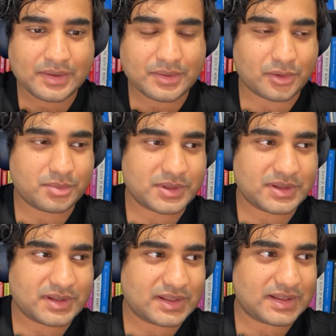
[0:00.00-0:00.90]

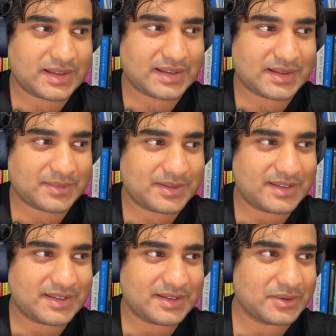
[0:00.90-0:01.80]
global,
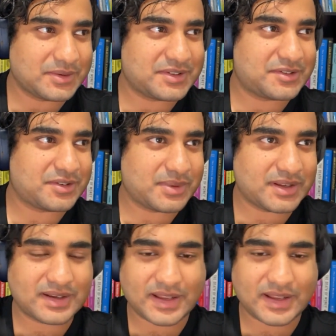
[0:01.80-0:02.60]
distributed